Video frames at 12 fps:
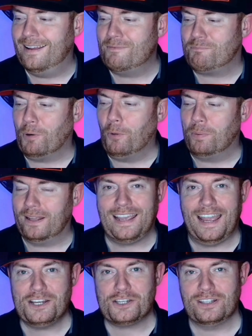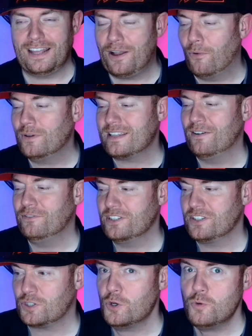publication. They always have the
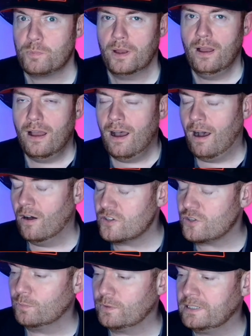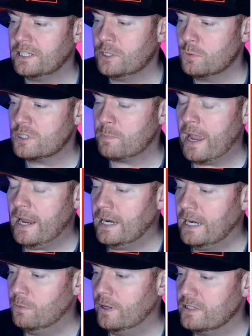scoop on something to do with Spain
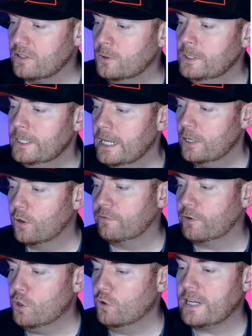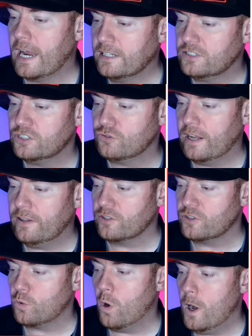anyway. So looking for young talents to strengthen their
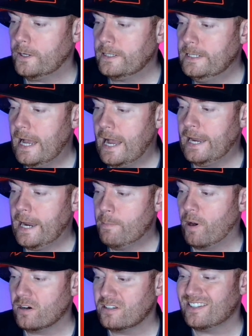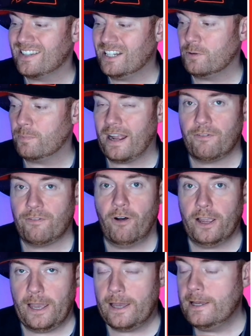squad, and Barca centre-back
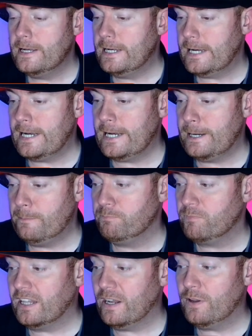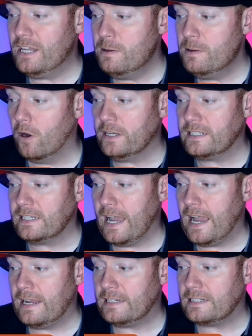Faye. Now he might
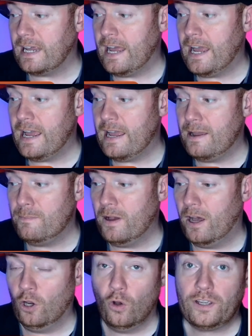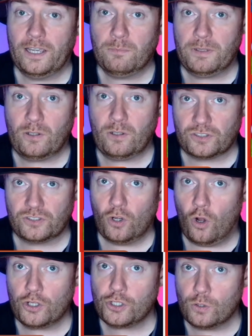get a look in, because there's
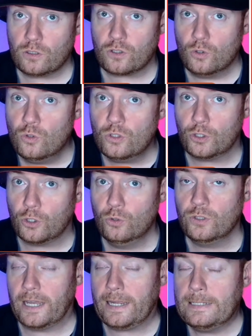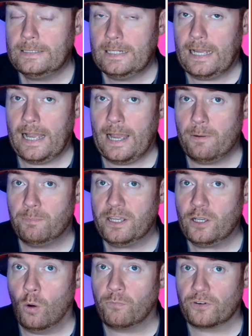talk of Jules Koundé
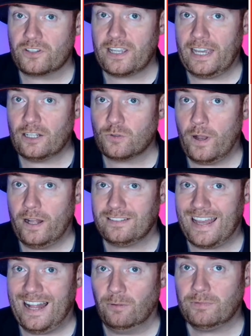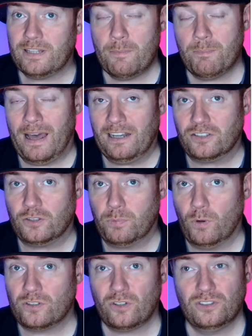being up for sale as well, to help them balance the
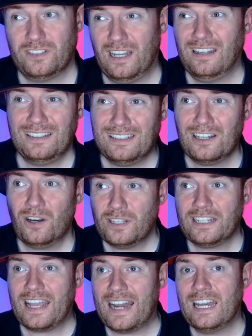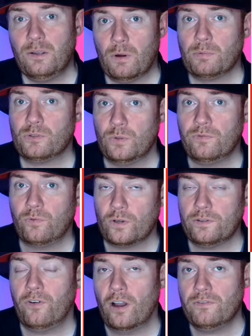books, because they get anywhere between
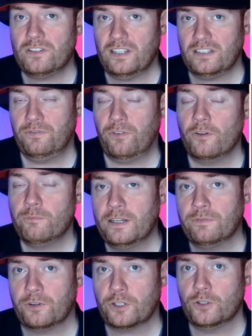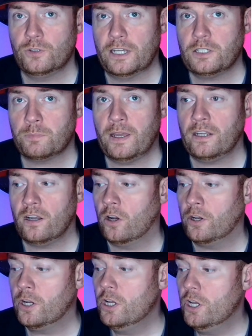45 and 65 million for Koundé, depending
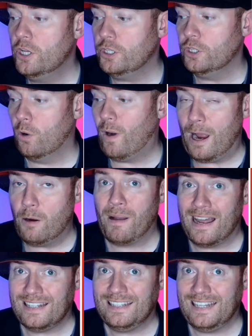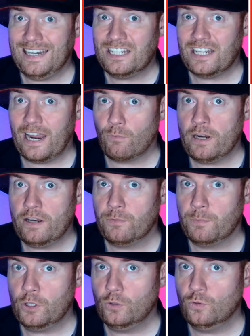on how badly they need to get rid of
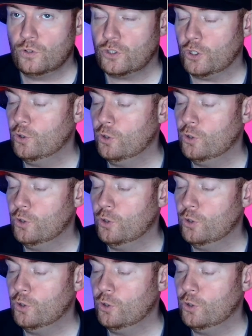him and who's